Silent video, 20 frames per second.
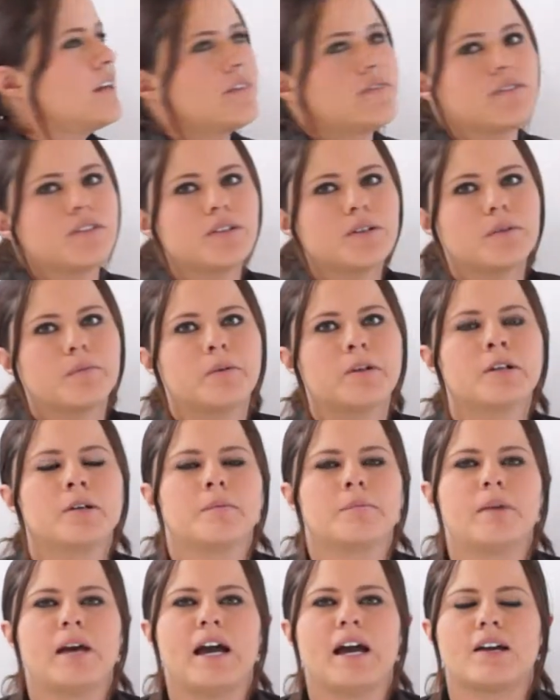and verb
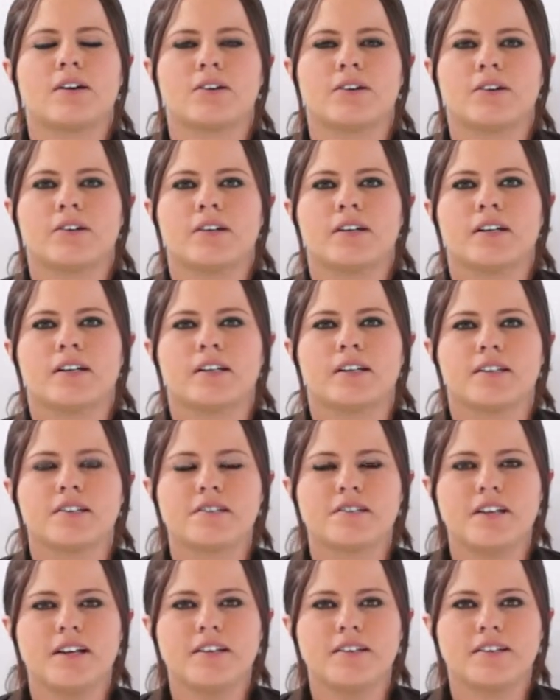pattern in a
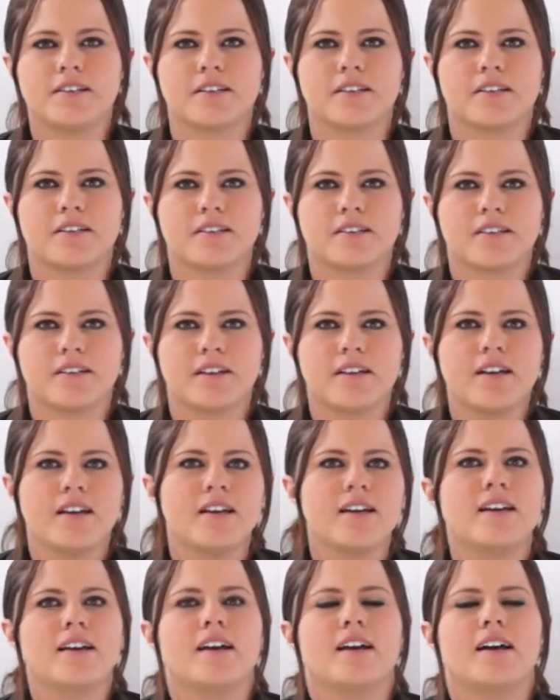sentence.
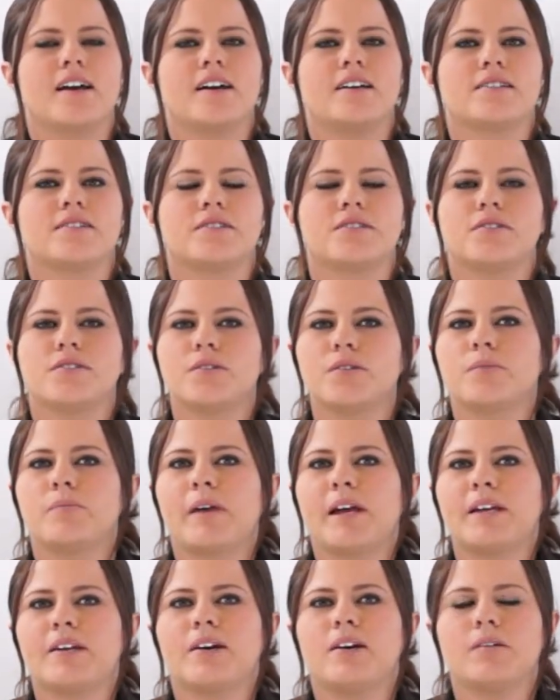As you
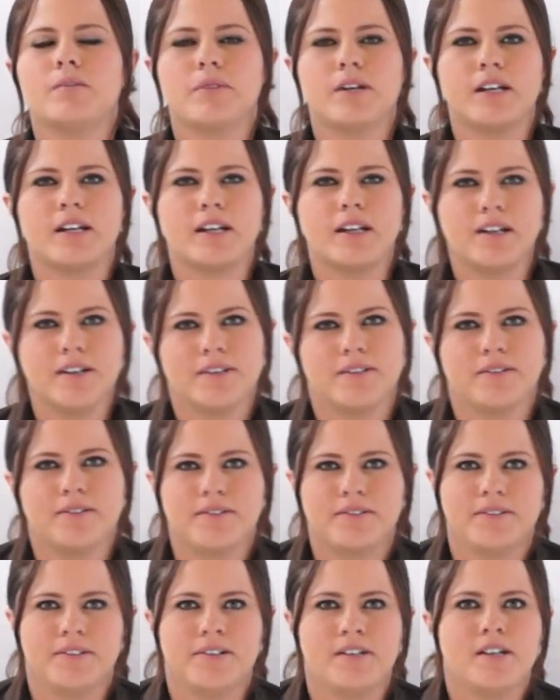may already
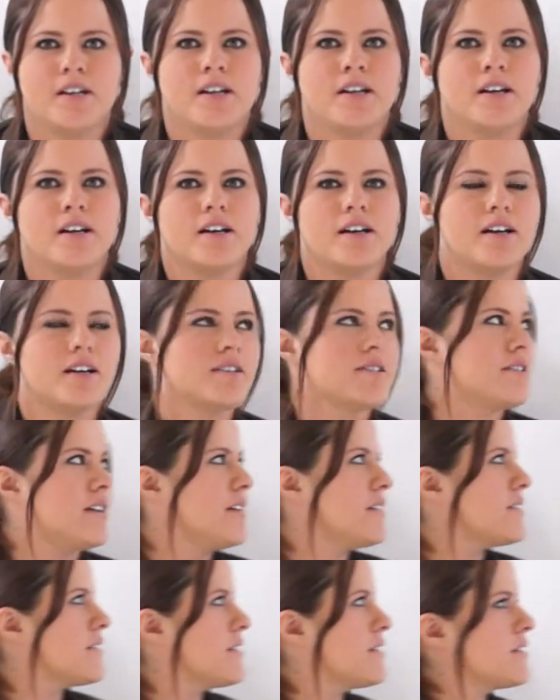know, a
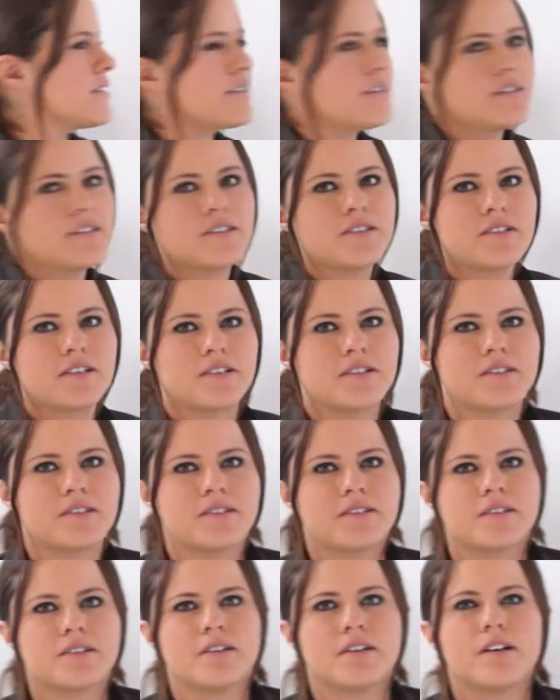sentence
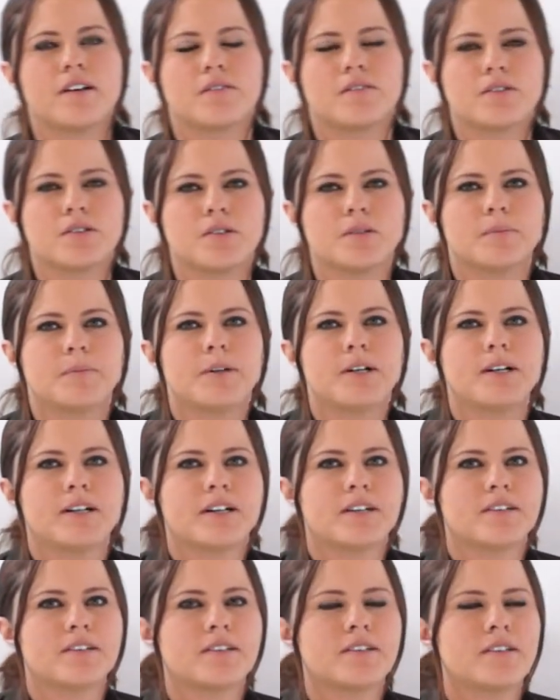consists of two
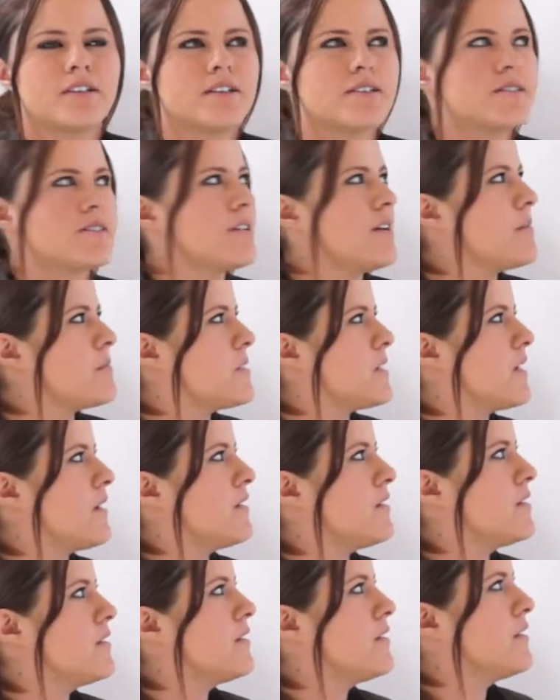parts, a
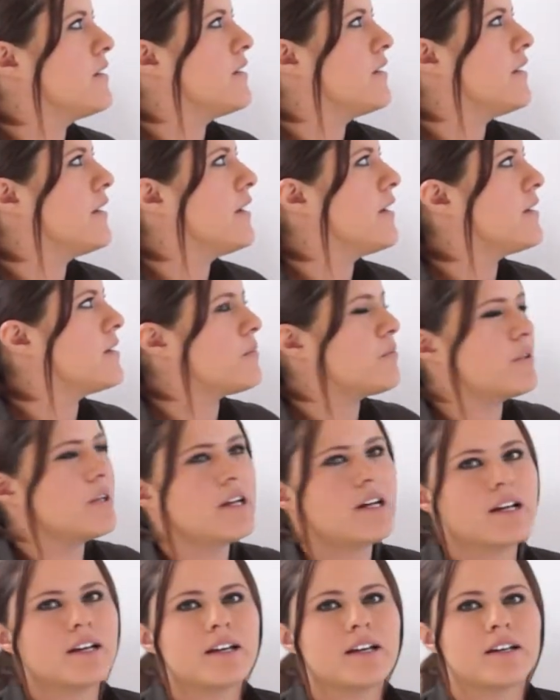subject and a
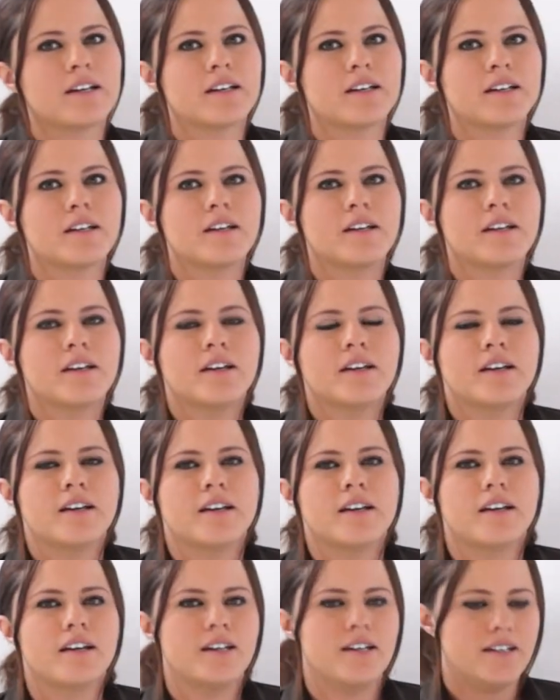predicate.
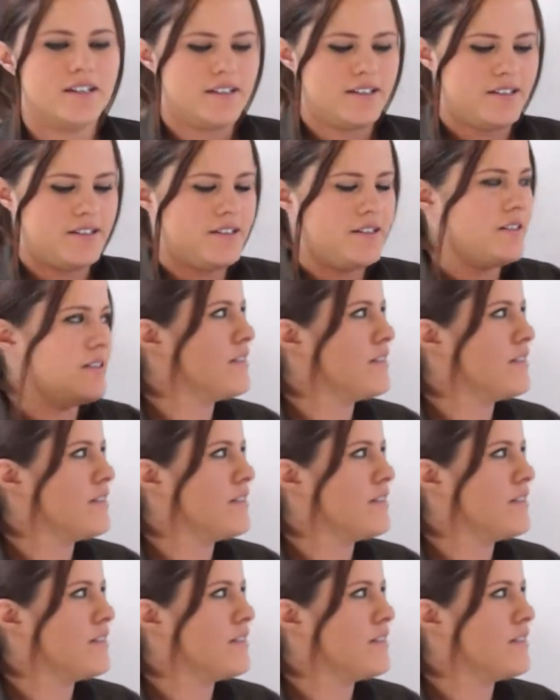And